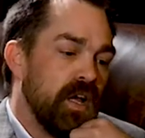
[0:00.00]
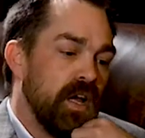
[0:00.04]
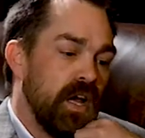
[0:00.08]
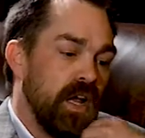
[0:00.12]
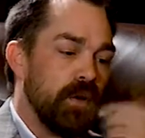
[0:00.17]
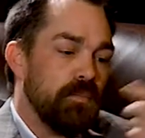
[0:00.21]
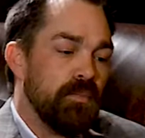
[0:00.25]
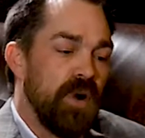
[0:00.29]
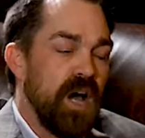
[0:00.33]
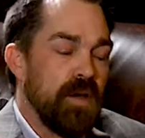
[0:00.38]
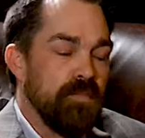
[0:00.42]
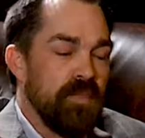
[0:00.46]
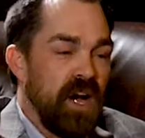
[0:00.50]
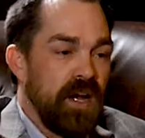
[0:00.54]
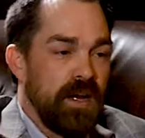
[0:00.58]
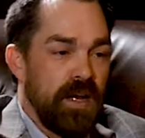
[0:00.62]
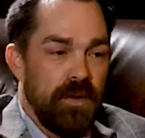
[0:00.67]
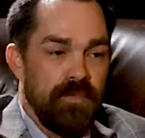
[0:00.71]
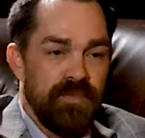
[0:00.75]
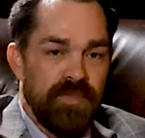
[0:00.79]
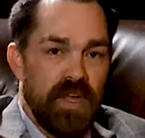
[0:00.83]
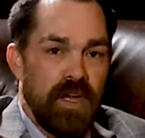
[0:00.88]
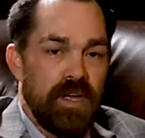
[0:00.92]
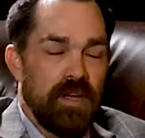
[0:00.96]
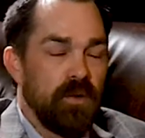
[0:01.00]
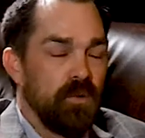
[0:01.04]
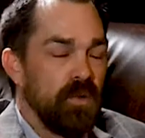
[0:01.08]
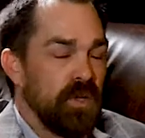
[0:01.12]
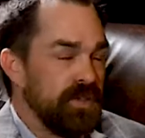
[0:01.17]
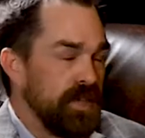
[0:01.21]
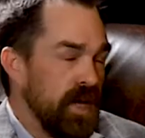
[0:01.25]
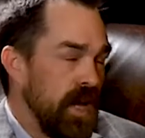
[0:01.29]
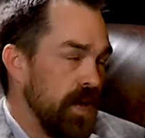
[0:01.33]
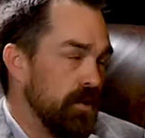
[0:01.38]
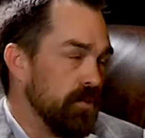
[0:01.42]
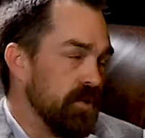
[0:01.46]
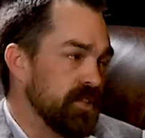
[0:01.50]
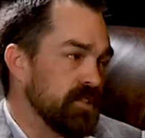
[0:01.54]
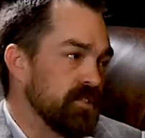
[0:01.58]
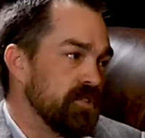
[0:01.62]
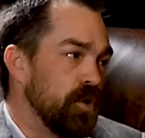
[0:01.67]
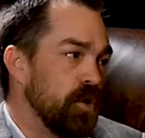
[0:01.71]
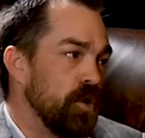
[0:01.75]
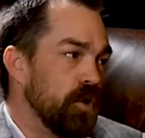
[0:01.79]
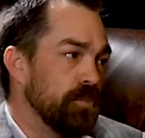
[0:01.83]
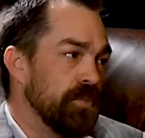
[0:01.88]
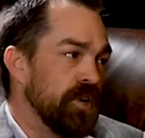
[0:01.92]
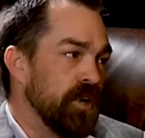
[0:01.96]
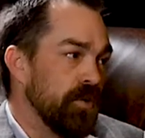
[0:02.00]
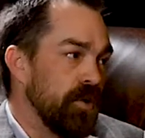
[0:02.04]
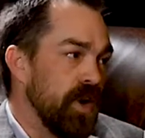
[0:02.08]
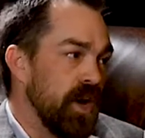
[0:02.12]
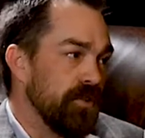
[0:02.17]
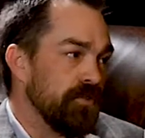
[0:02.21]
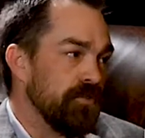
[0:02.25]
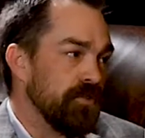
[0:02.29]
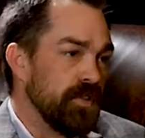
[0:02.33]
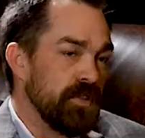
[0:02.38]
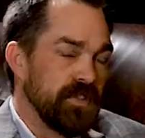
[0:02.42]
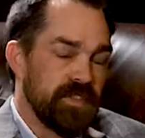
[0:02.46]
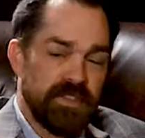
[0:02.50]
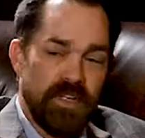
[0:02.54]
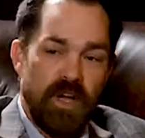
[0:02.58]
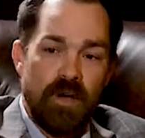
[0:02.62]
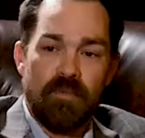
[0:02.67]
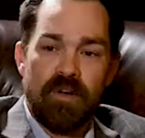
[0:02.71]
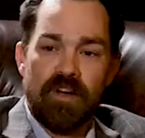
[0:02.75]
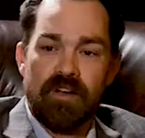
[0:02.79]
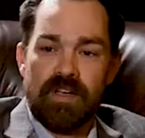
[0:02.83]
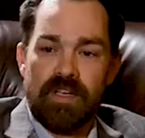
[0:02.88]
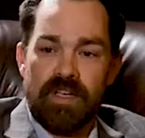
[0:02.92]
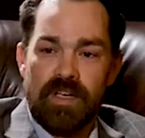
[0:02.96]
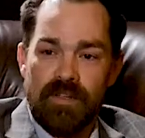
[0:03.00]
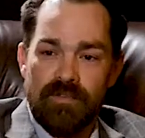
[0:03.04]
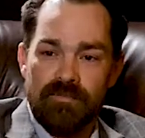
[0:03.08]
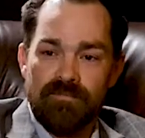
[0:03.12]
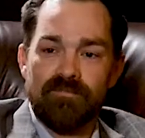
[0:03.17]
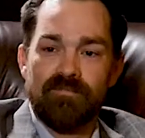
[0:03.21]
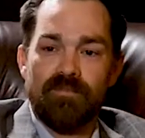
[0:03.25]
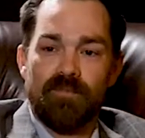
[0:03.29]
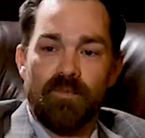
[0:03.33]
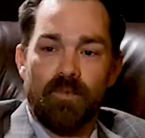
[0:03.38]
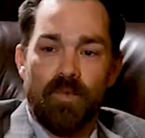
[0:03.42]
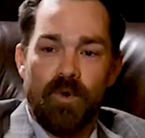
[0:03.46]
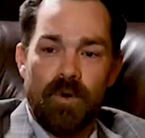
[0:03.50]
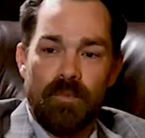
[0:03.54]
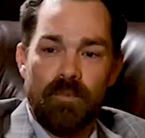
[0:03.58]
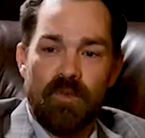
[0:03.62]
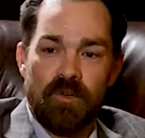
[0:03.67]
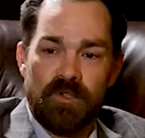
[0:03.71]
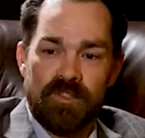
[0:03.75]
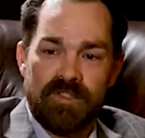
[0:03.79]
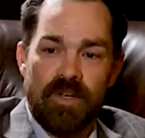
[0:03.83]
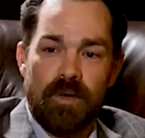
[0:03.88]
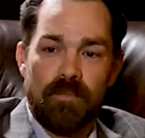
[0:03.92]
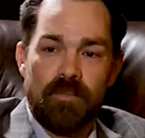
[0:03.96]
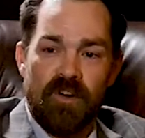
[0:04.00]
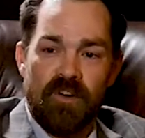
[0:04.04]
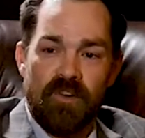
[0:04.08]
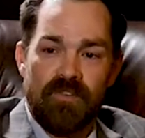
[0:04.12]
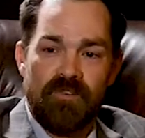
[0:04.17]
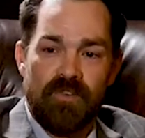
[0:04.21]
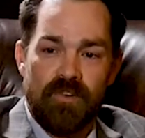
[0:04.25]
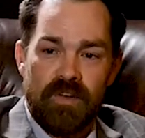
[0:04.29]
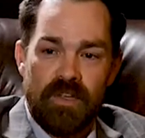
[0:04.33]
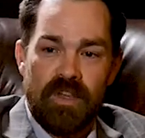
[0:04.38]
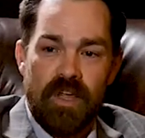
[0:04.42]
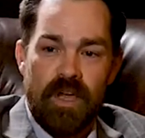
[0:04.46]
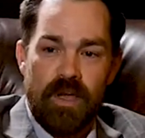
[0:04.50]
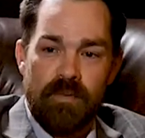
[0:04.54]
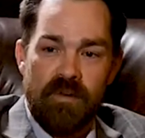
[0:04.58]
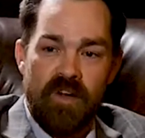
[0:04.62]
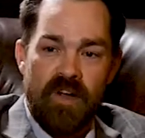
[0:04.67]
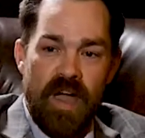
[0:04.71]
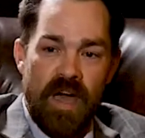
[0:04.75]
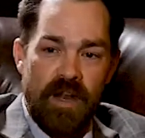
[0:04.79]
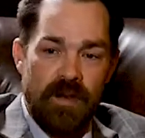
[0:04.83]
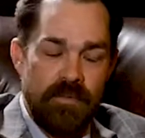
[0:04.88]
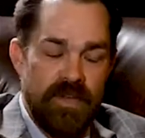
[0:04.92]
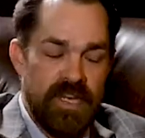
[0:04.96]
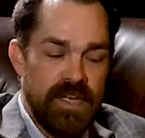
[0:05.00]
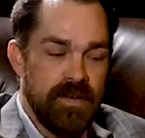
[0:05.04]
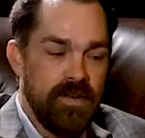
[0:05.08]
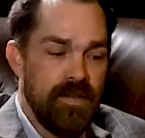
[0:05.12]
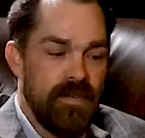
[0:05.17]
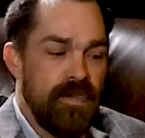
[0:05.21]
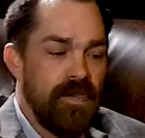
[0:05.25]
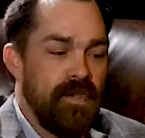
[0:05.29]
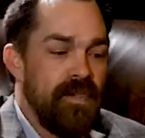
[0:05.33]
And in my mind, I'm thinking, well, Dad wants to hold me around for the summer to get one more summer of free labor out of me.